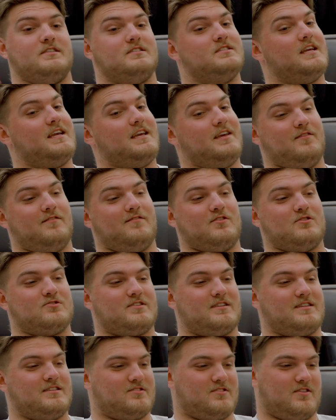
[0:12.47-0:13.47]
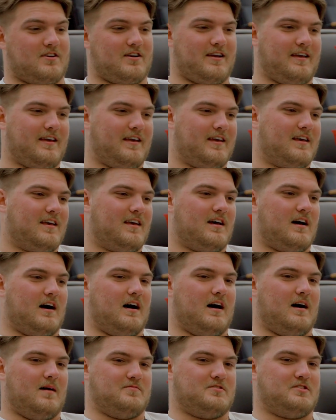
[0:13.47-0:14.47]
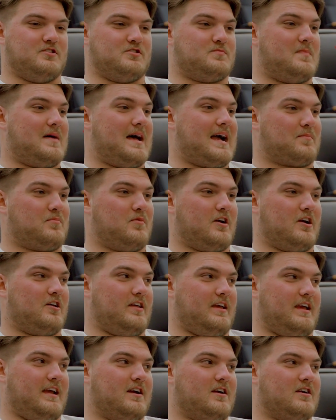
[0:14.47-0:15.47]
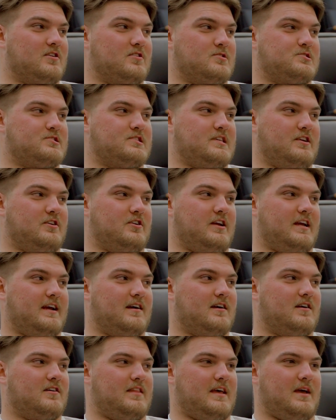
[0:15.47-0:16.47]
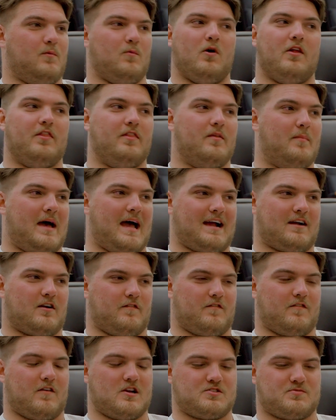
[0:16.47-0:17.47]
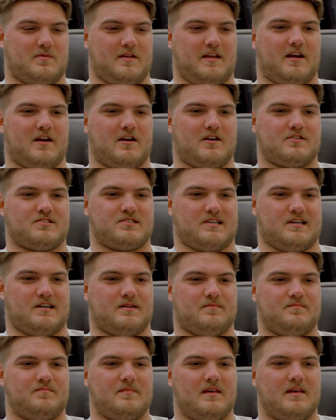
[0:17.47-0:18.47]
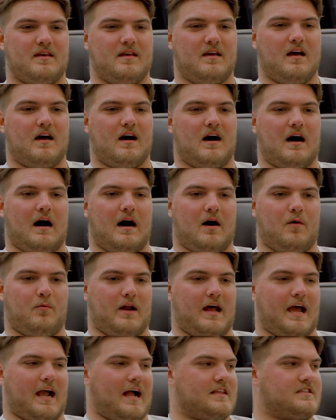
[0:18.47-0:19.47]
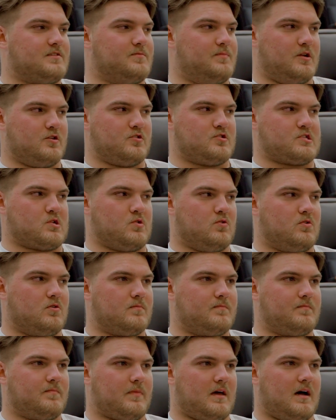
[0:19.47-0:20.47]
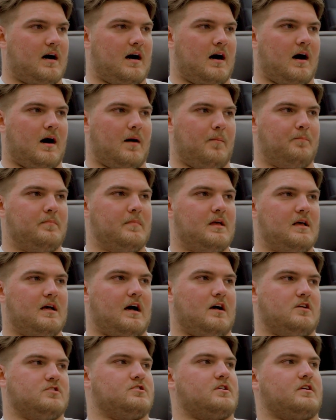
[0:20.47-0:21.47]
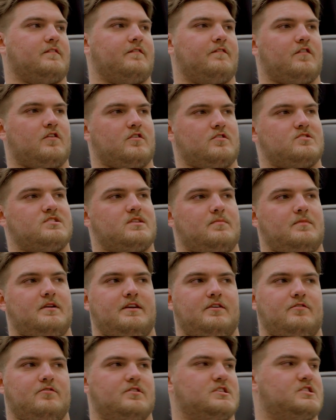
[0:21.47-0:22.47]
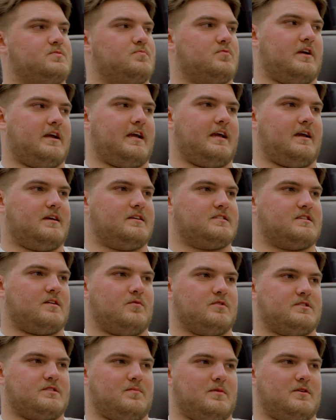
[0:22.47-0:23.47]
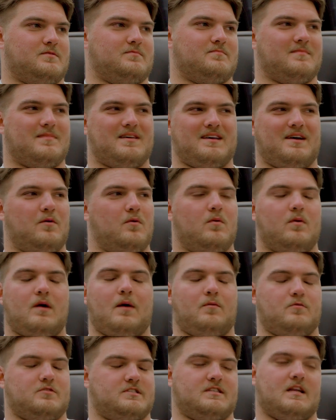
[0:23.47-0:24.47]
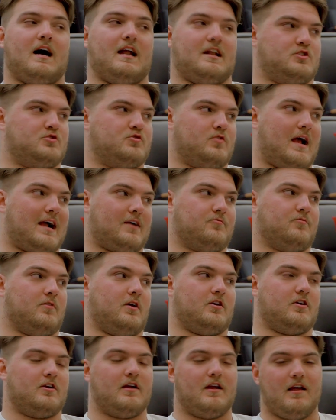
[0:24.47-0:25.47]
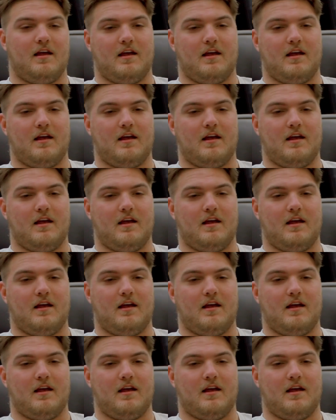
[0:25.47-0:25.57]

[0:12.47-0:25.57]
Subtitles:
State University, sorry. She was MAC Player of the Year her senior year, and they won the MAC her freshman year. So when I got to middle school, I was looking for something to do in the spring because I was not a track runner.